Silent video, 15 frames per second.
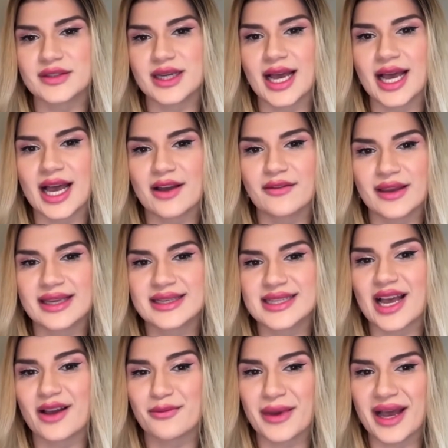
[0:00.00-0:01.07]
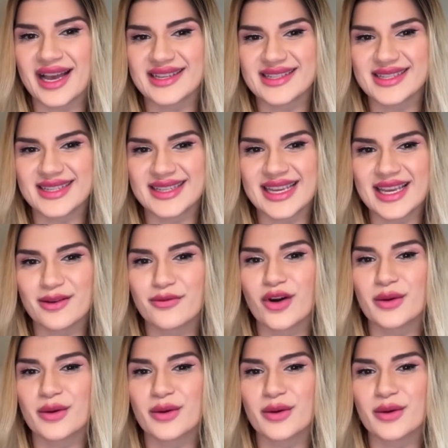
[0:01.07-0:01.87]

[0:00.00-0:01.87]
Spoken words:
have to have is have passed the